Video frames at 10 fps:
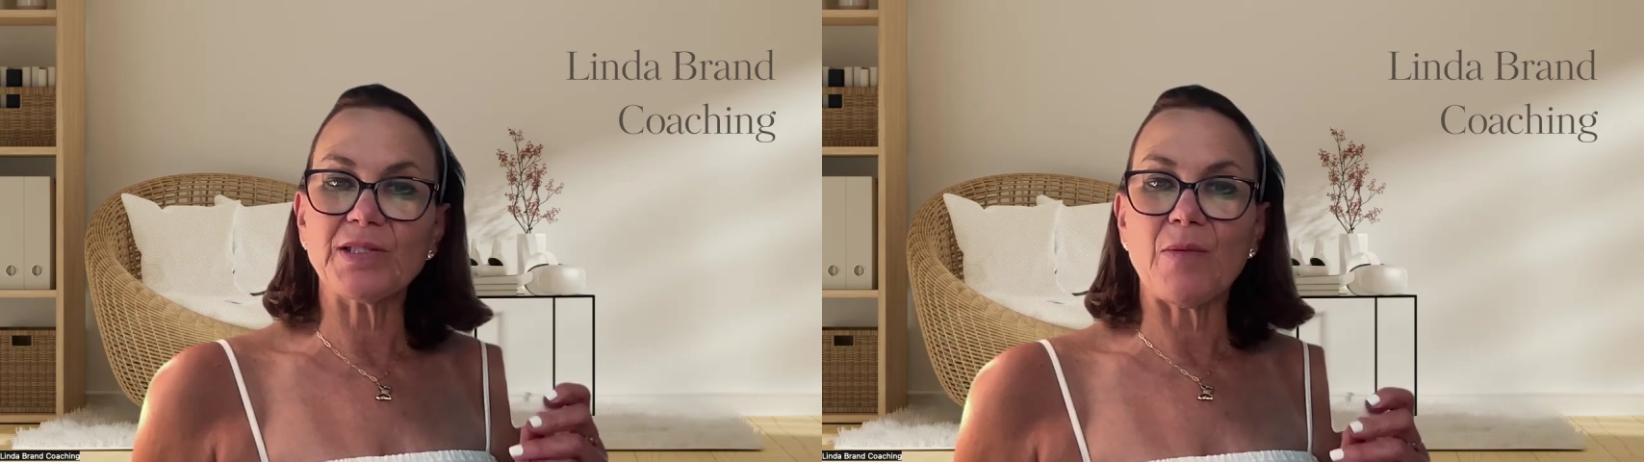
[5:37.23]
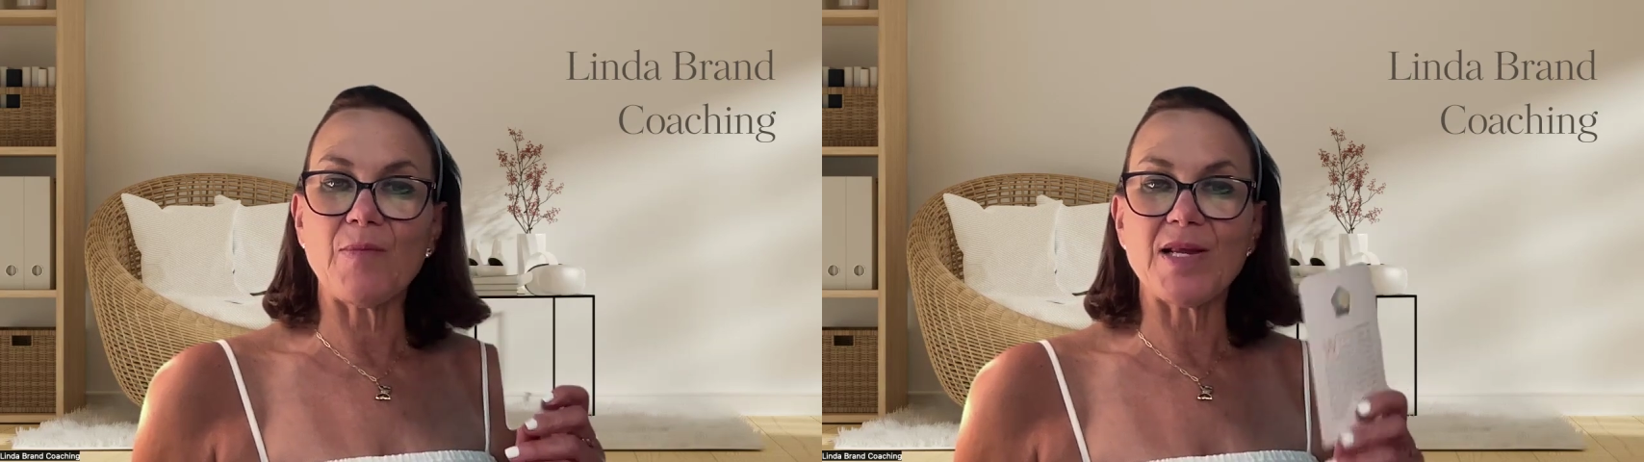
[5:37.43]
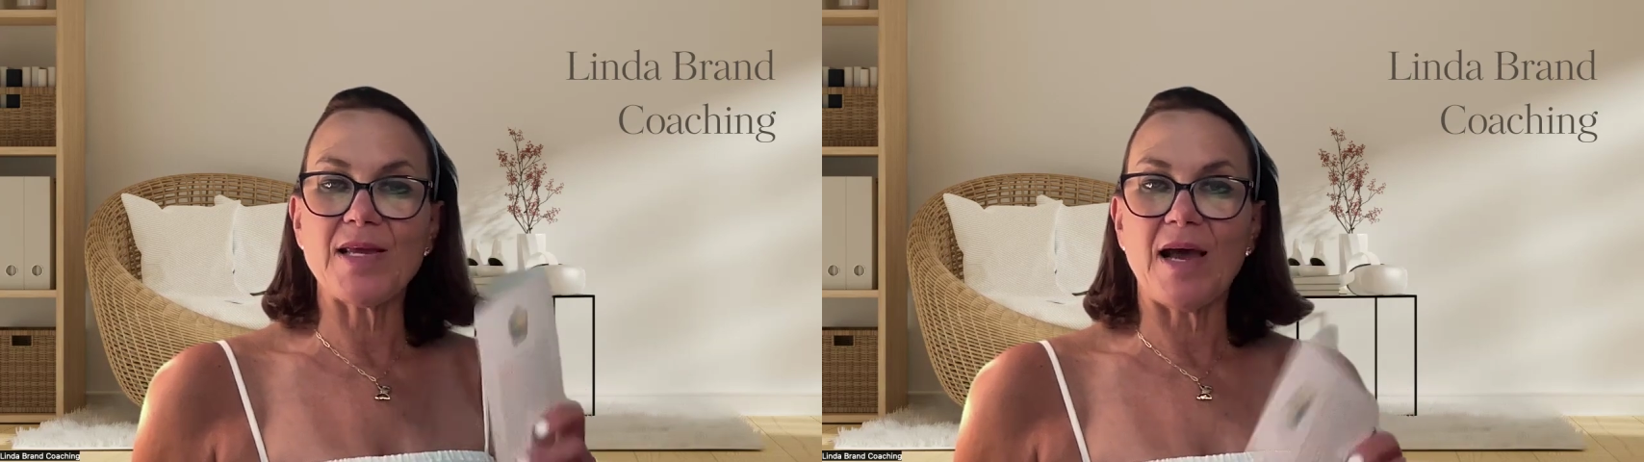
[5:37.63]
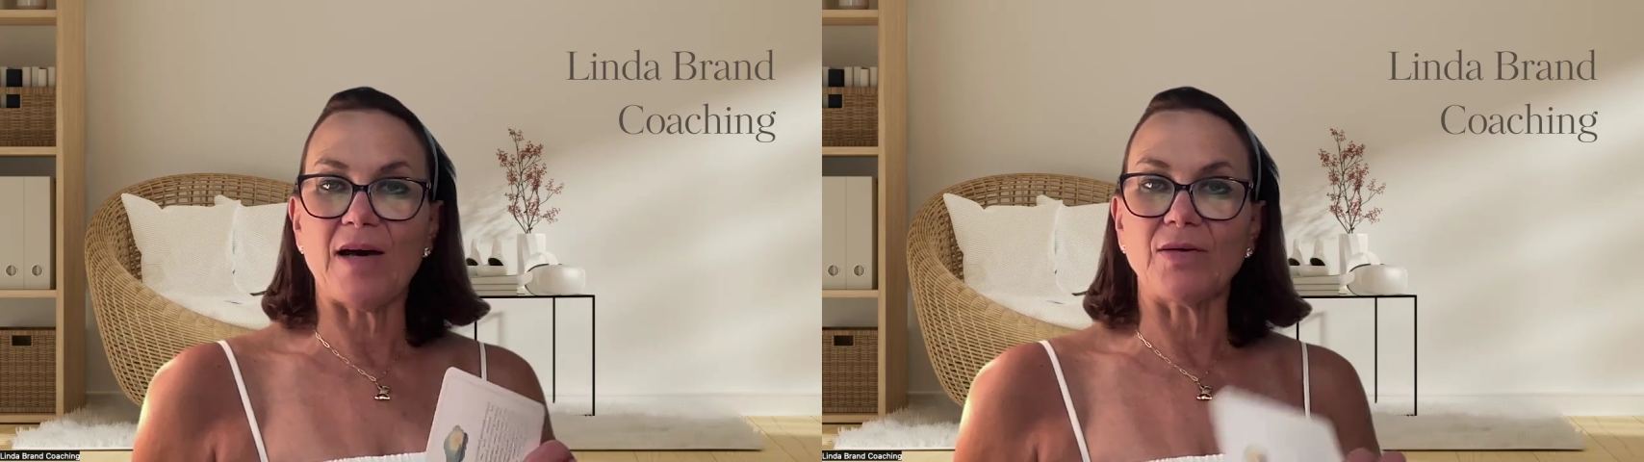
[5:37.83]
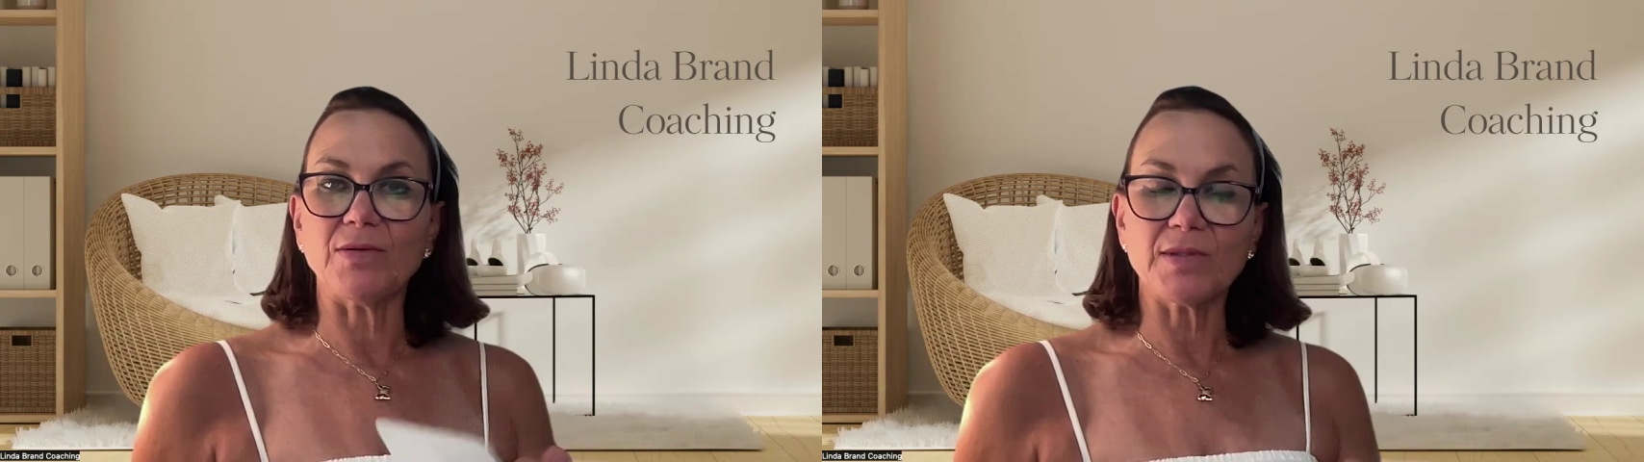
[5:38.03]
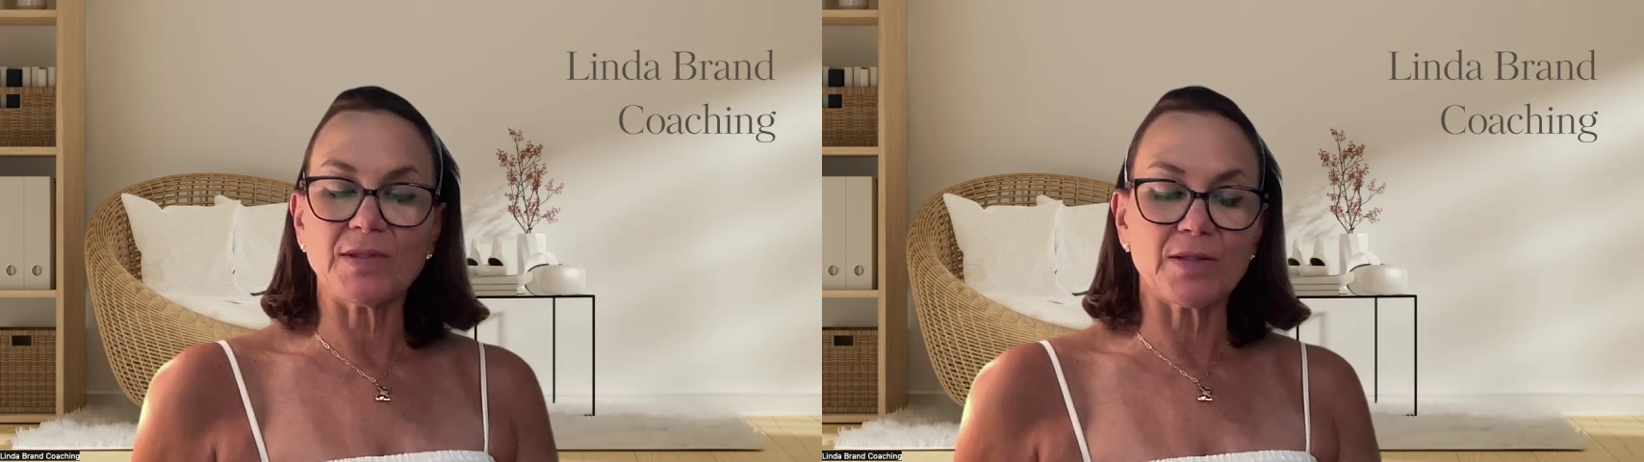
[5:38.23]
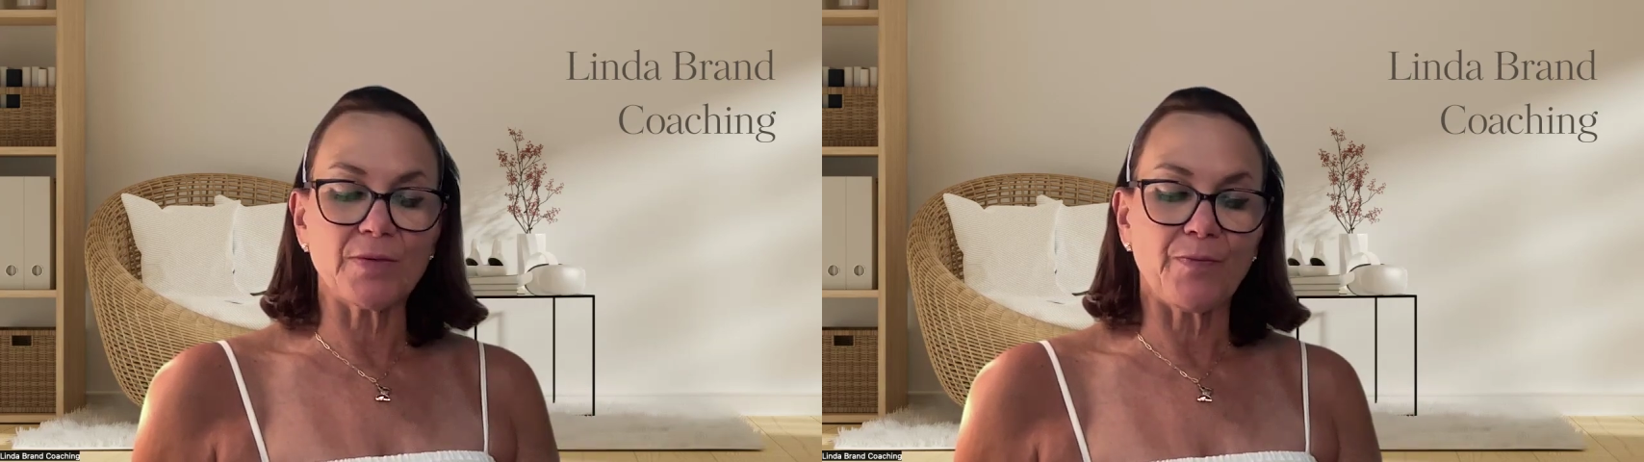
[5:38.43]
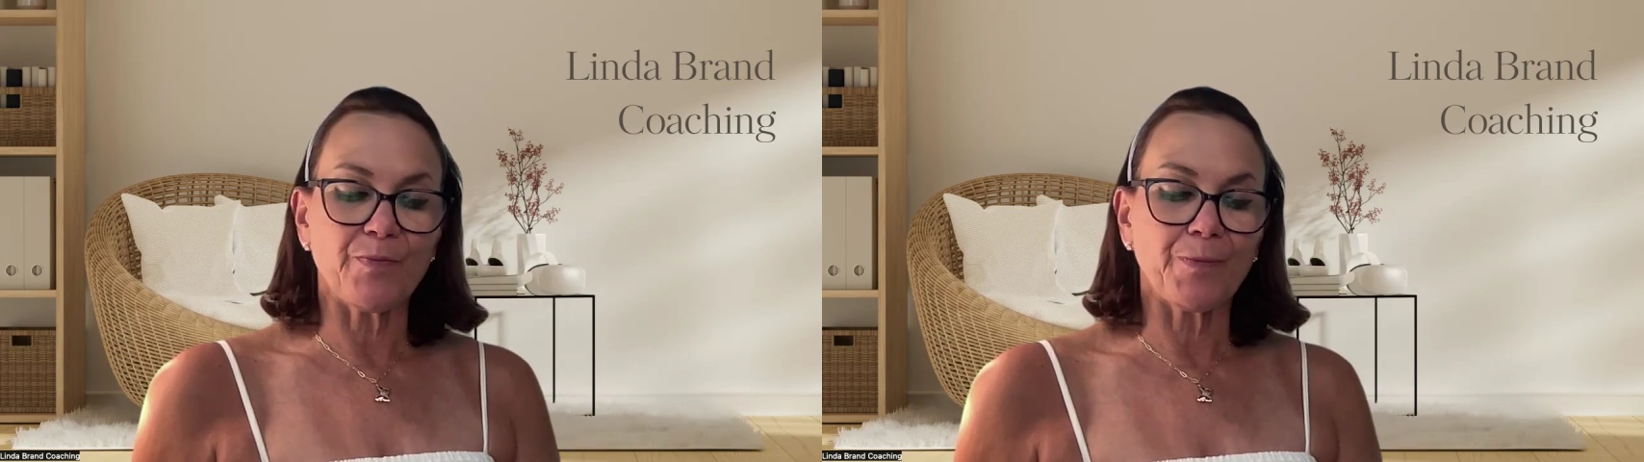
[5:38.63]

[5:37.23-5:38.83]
somebody else,